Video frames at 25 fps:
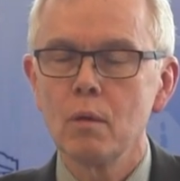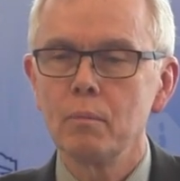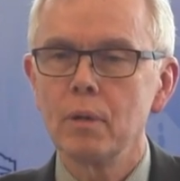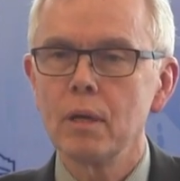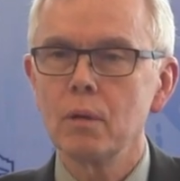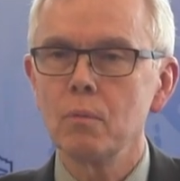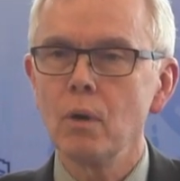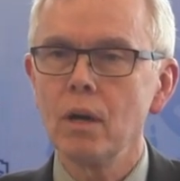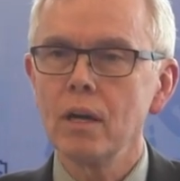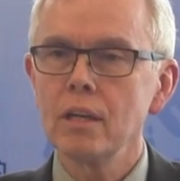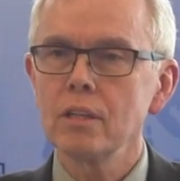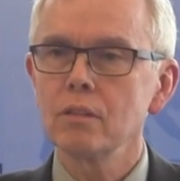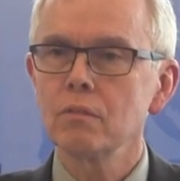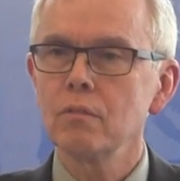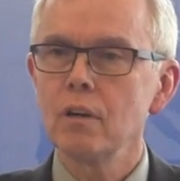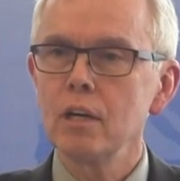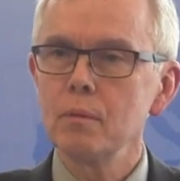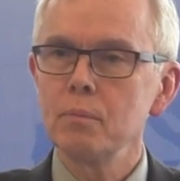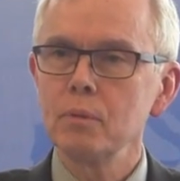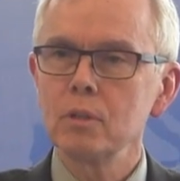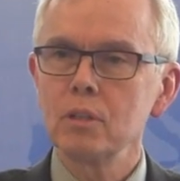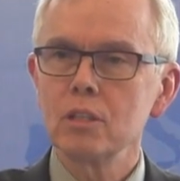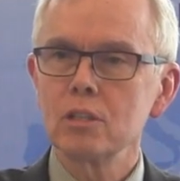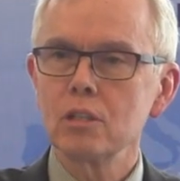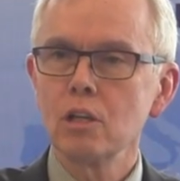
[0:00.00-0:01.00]
But he wanted to write
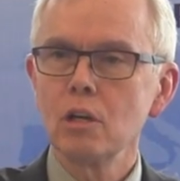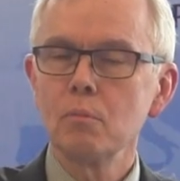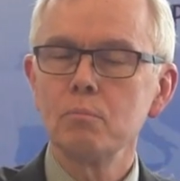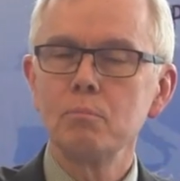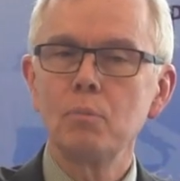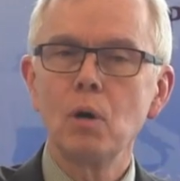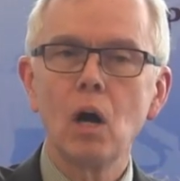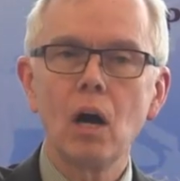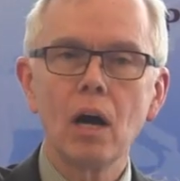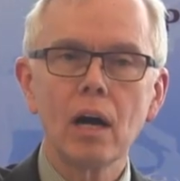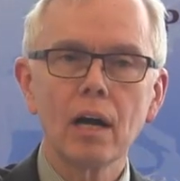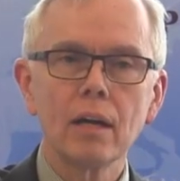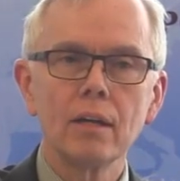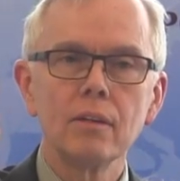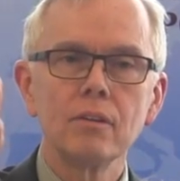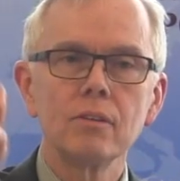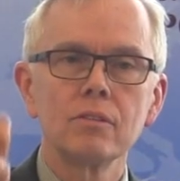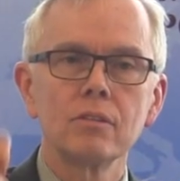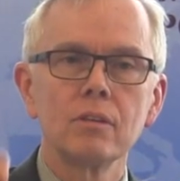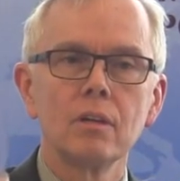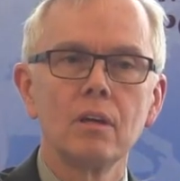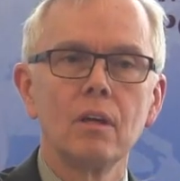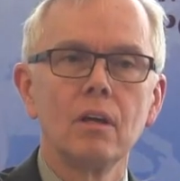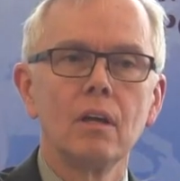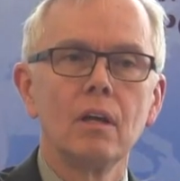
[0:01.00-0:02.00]
about these little
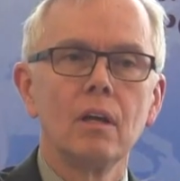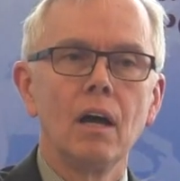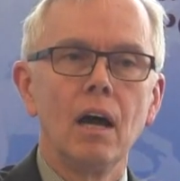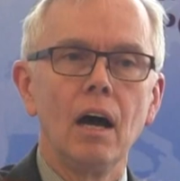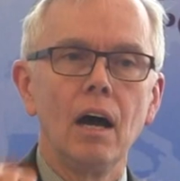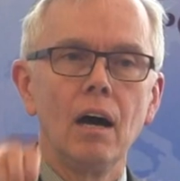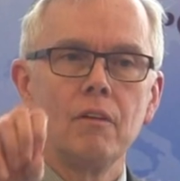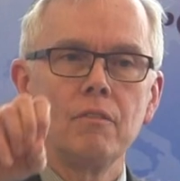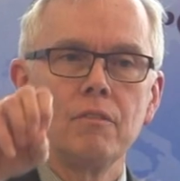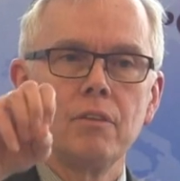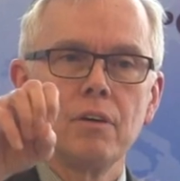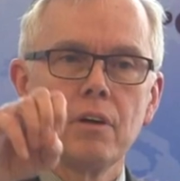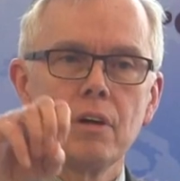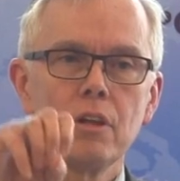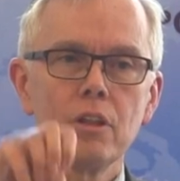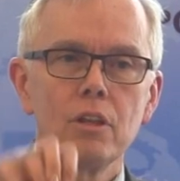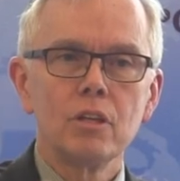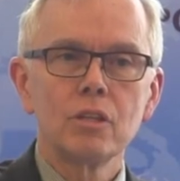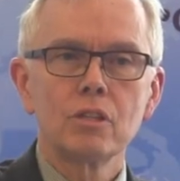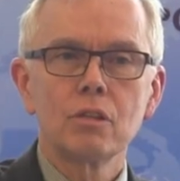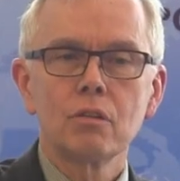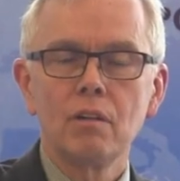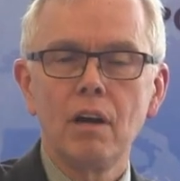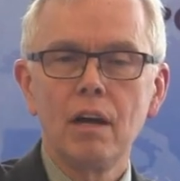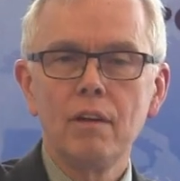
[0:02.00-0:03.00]
pockets of,
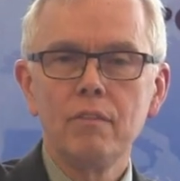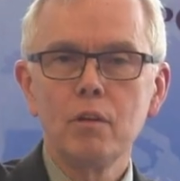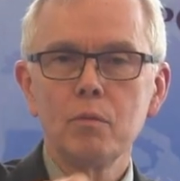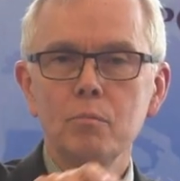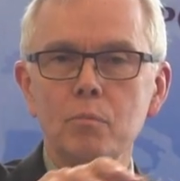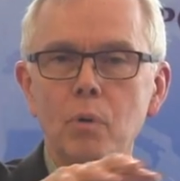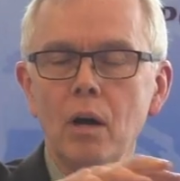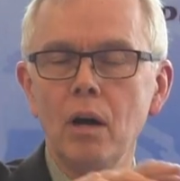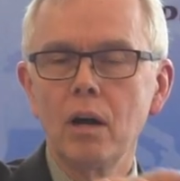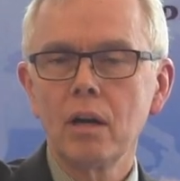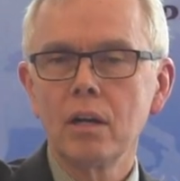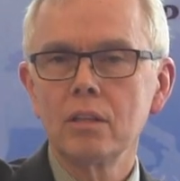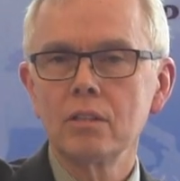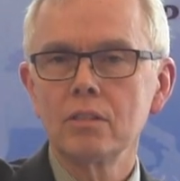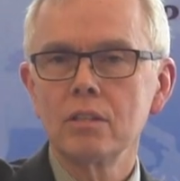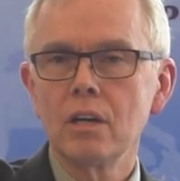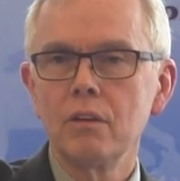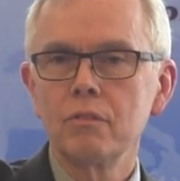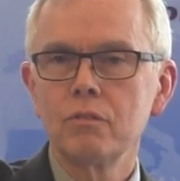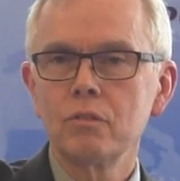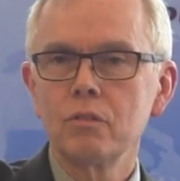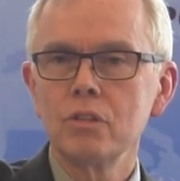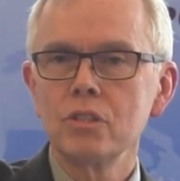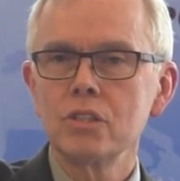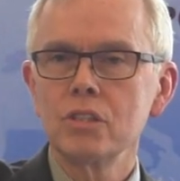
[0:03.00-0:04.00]
these thriving pockets
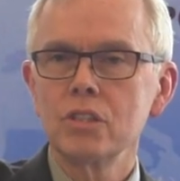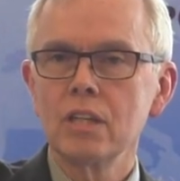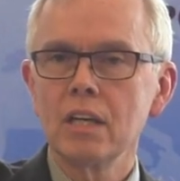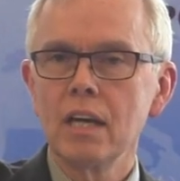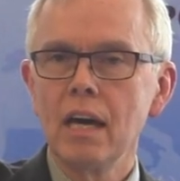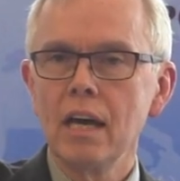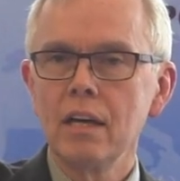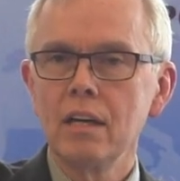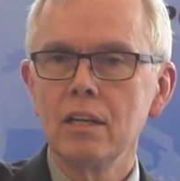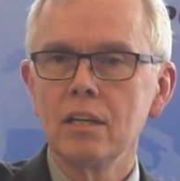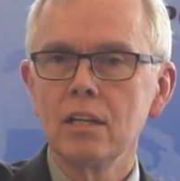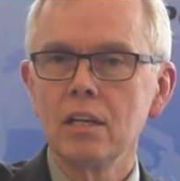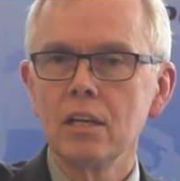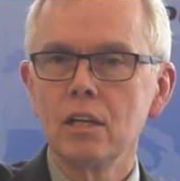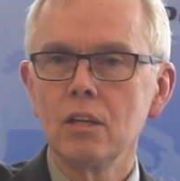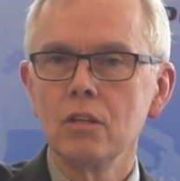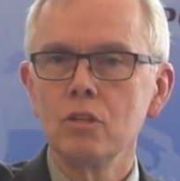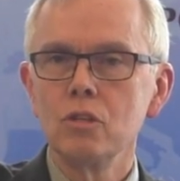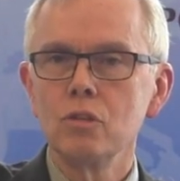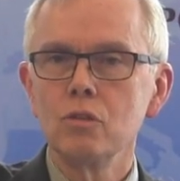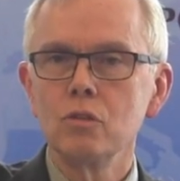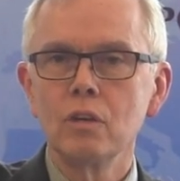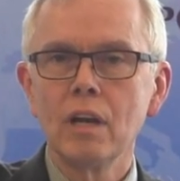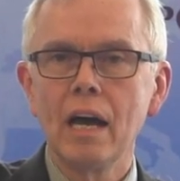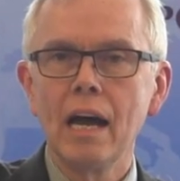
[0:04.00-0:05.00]
of Christianity
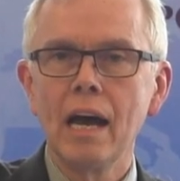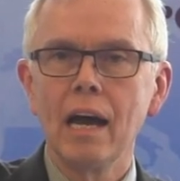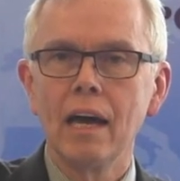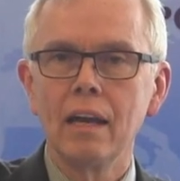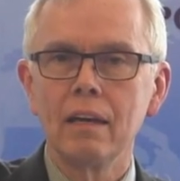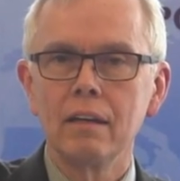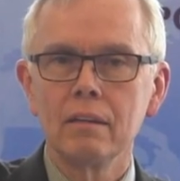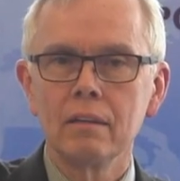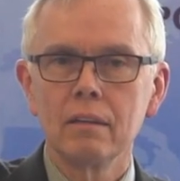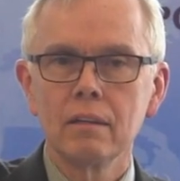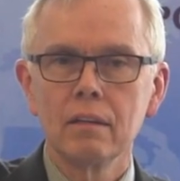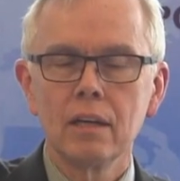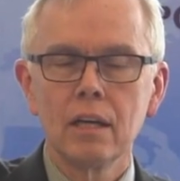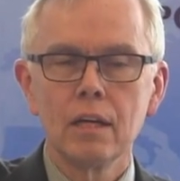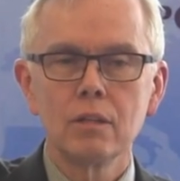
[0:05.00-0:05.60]
in Yunnan.